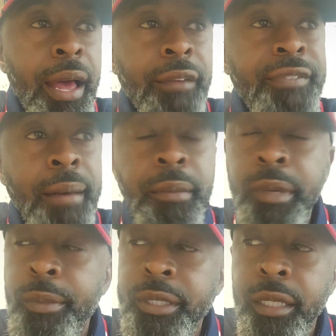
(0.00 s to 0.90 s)
have family
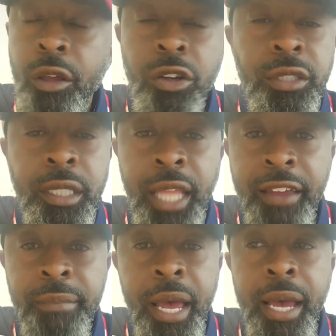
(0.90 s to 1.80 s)
members that lost their
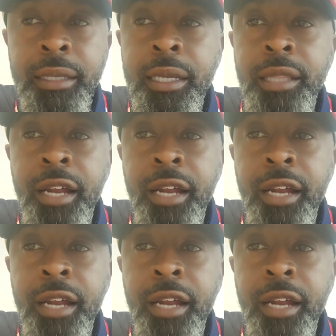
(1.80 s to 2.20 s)
life behind that.